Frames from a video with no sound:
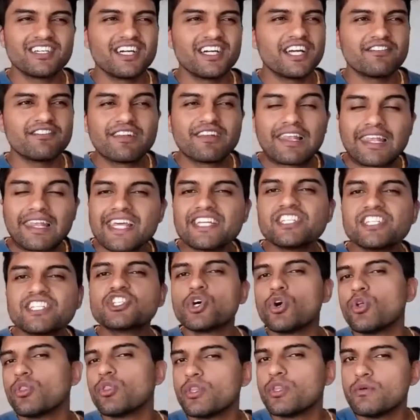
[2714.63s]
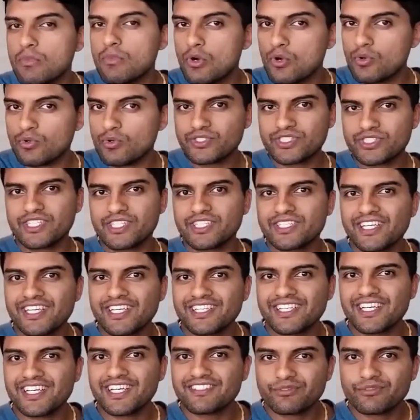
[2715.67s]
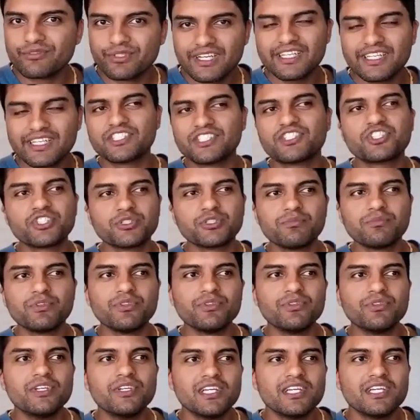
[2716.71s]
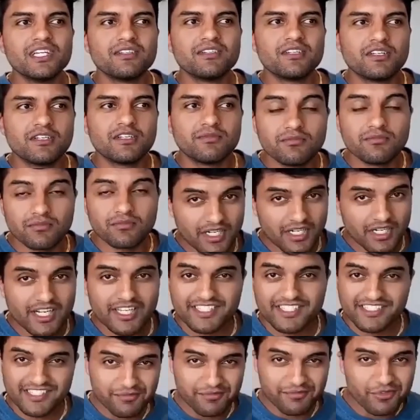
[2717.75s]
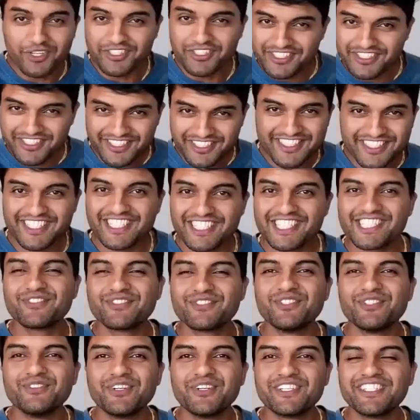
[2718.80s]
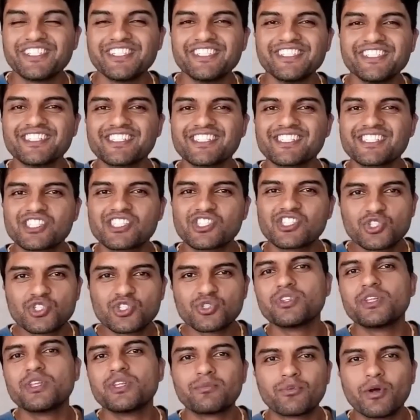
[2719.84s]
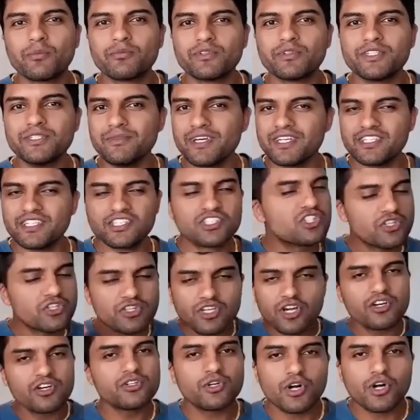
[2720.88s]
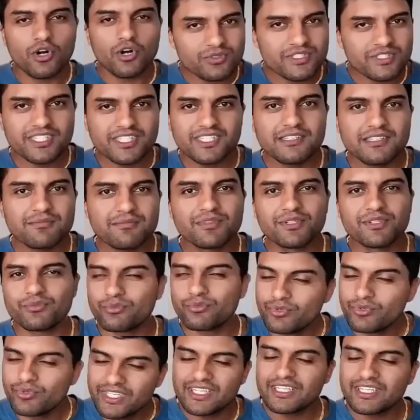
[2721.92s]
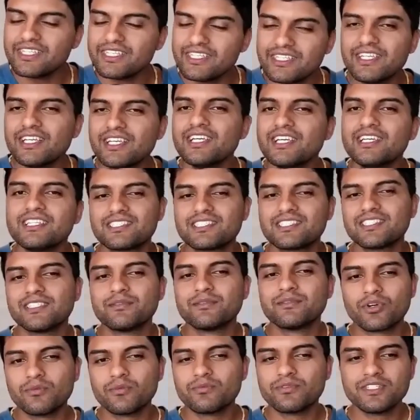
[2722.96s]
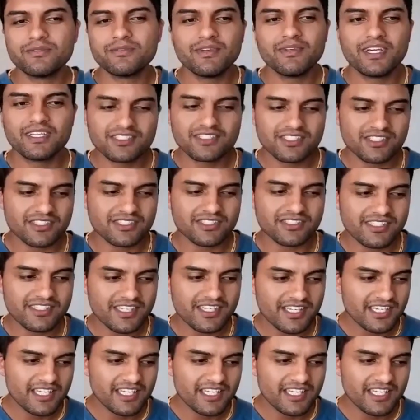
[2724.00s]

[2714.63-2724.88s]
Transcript: I've lent on the most. And I really attribute my somewhat success for what it is to the property manager, to the whole team, but really to the property managers.